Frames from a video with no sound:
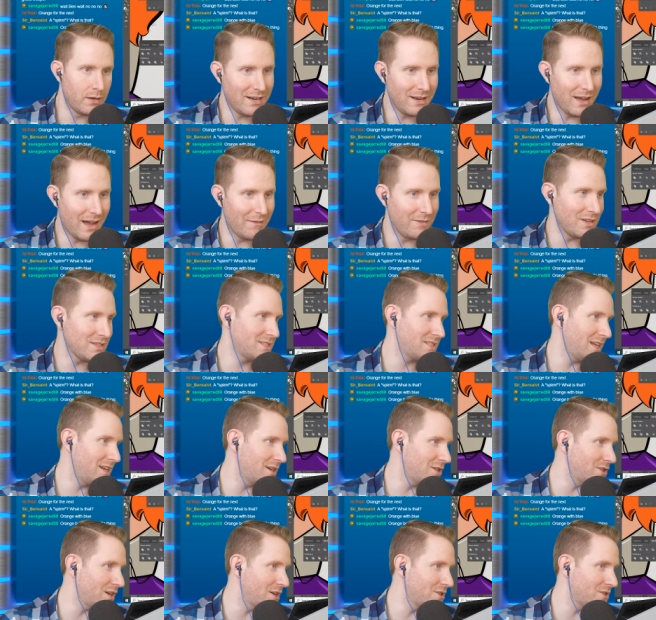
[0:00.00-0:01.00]
Obviously need to
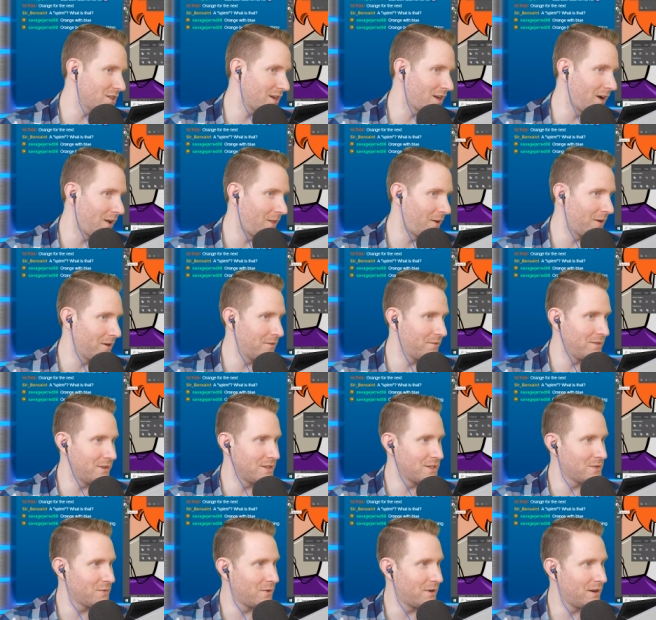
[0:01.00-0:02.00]
change the color of
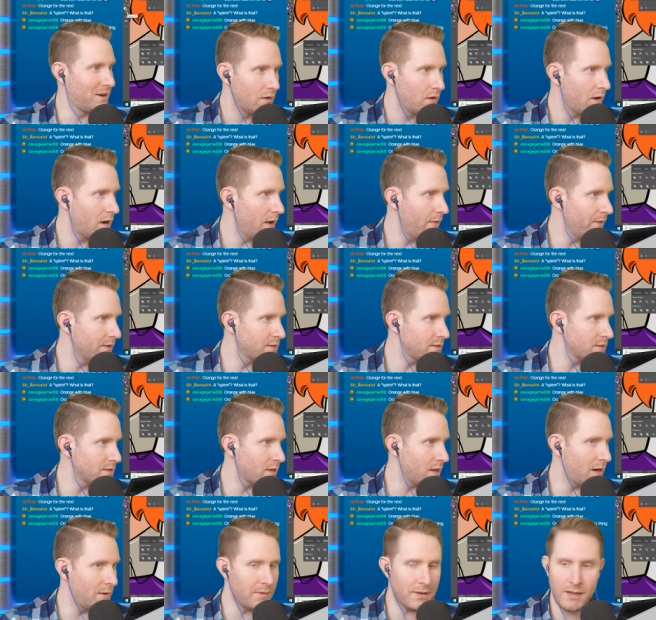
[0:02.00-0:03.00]
this one. And this is
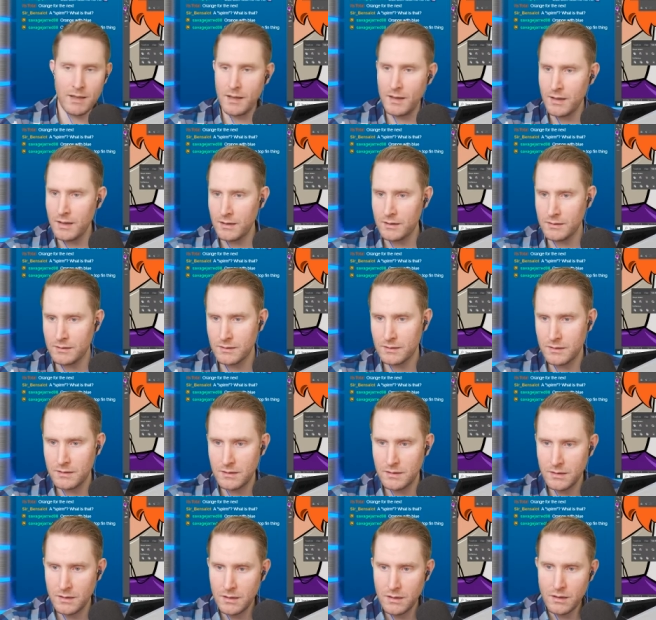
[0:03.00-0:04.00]
gonna be
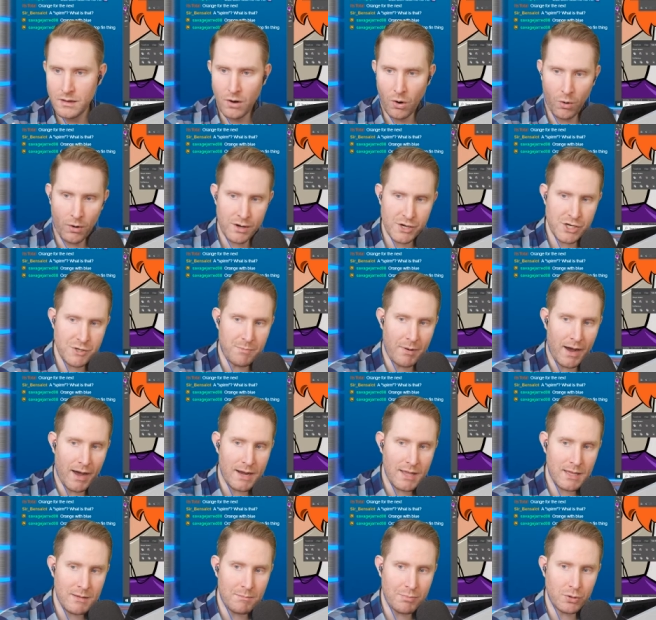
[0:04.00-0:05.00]
orange
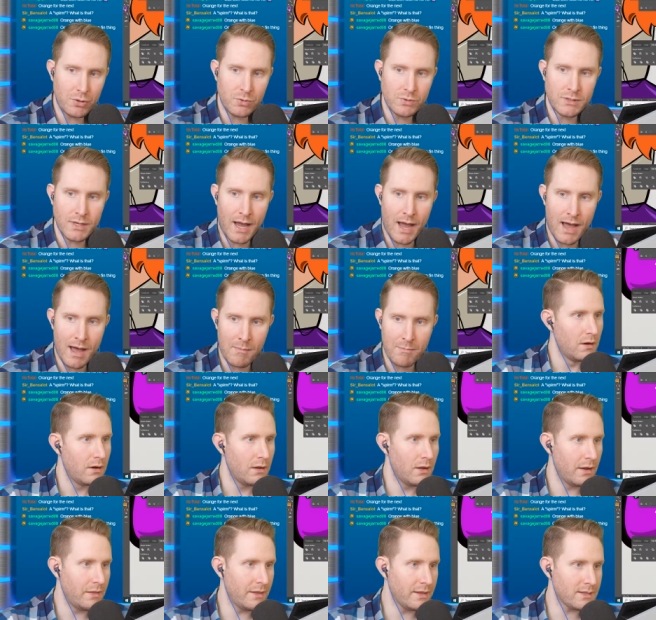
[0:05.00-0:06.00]
body, blue top.
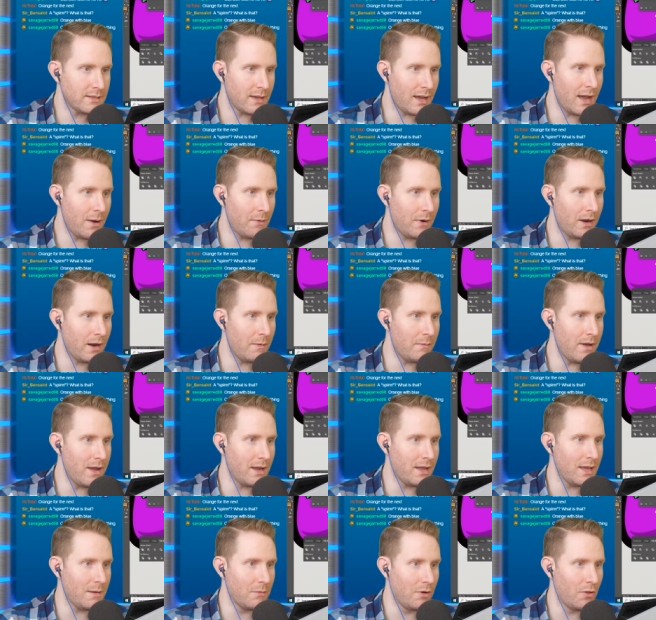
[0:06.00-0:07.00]
And this guy, we're gonna make
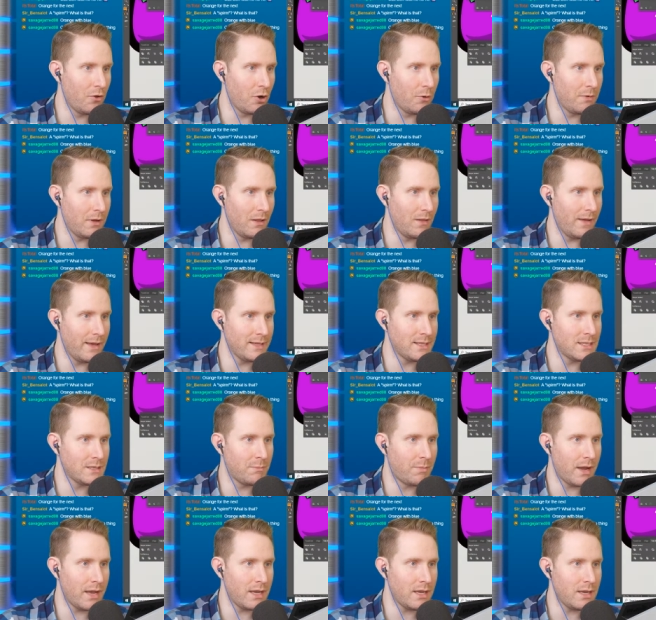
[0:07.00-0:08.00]
him a little bit less
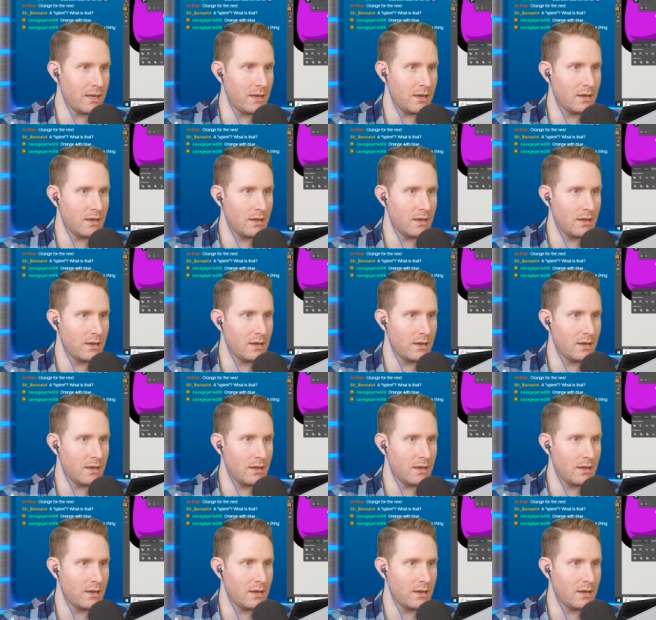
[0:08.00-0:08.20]
spiky